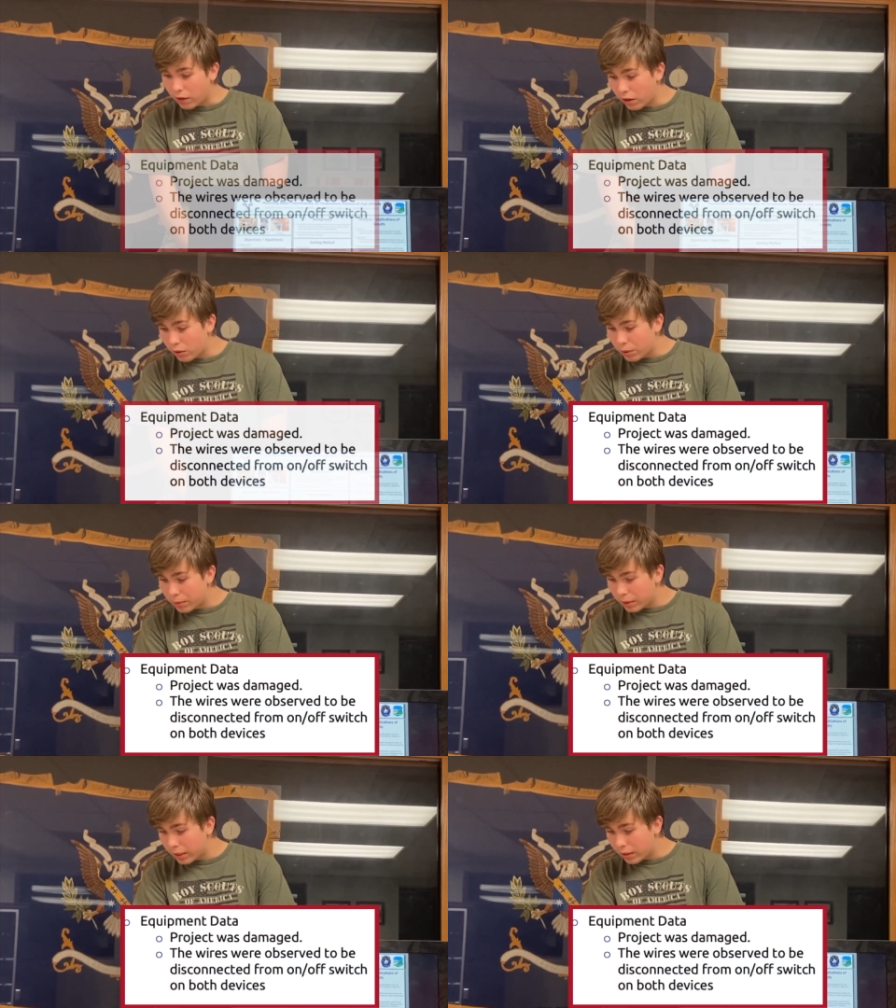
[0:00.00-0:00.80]
our
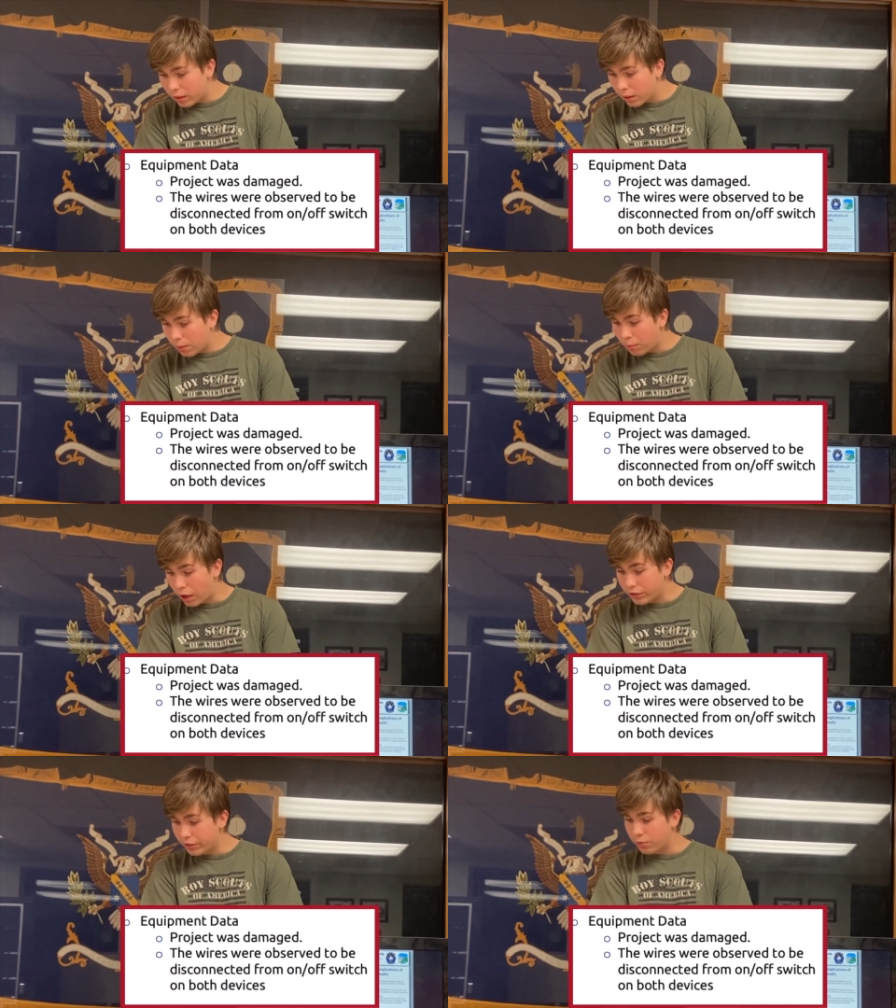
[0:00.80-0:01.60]
equipment data
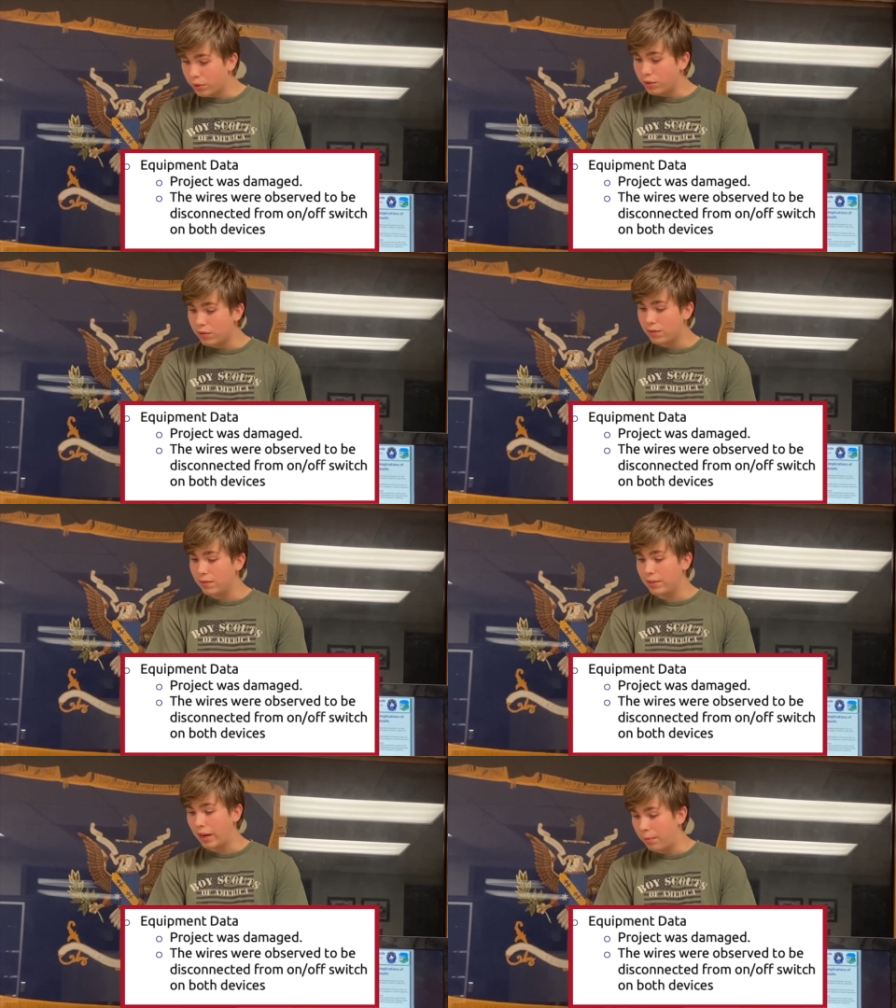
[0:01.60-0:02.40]
project was
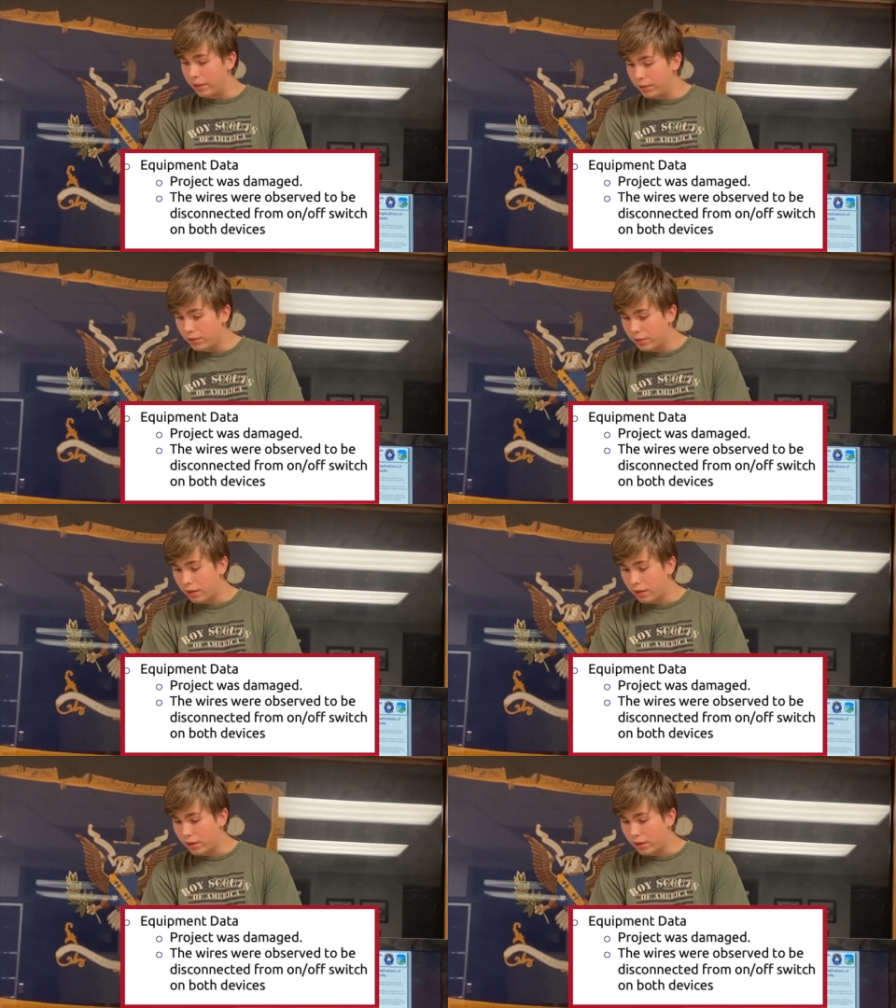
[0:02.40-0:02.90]
damaged.